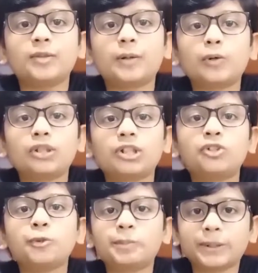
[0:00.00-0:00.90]
about her
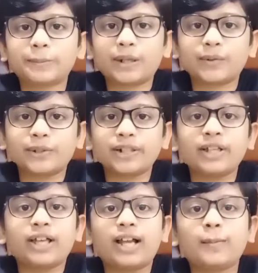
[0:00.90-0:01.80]

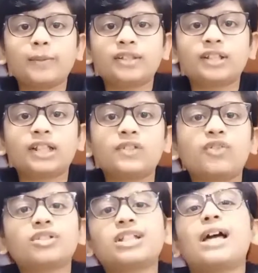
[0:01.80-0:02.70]
superpower, and Miss Honey
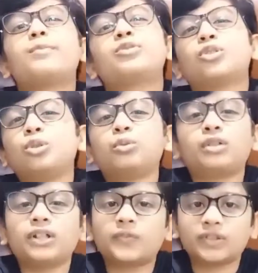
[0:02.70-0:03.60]
was
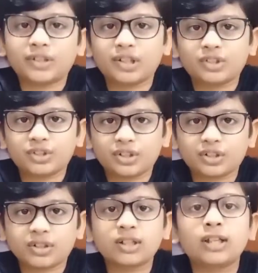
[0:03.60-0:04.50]
absolutely
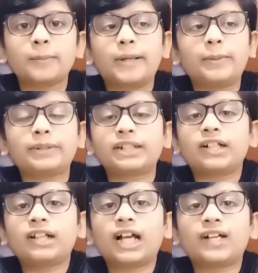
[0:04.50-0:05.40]
wonderstruck by
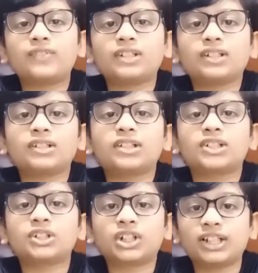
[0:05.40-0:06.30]
Matilda having
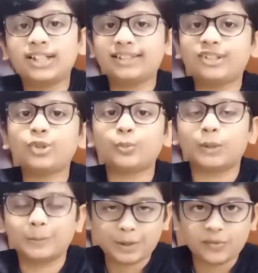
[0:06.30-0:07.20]
such a crazy
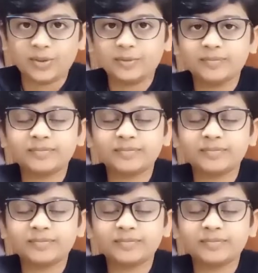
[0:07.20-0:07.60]
superpower.